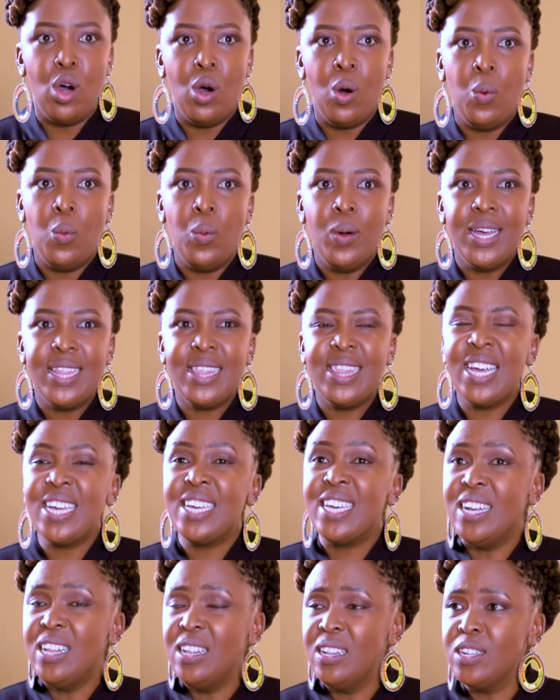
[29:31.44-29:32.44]
So
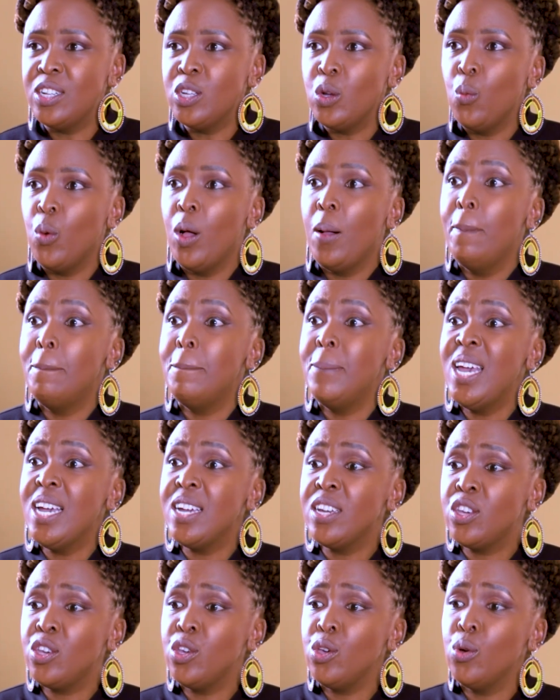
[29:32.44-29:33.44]
the guilt
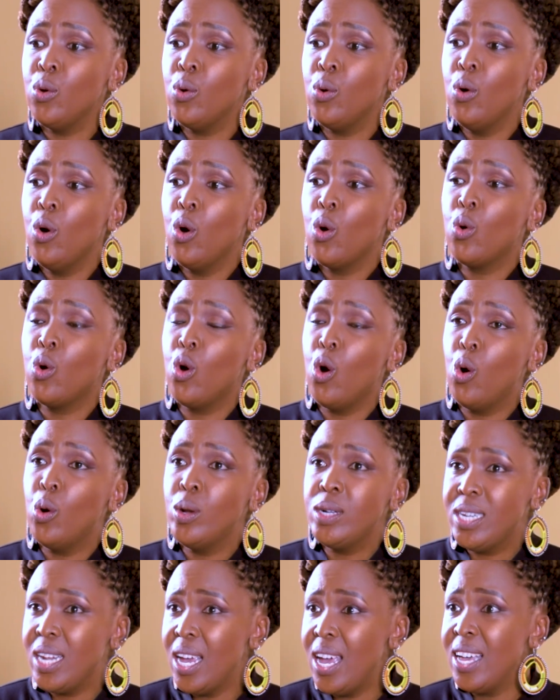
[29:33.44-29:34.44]
will make you
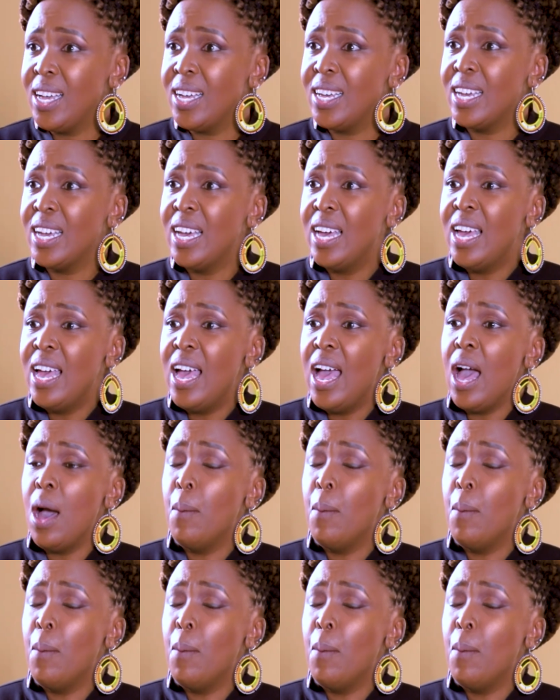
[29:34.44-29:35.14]
go take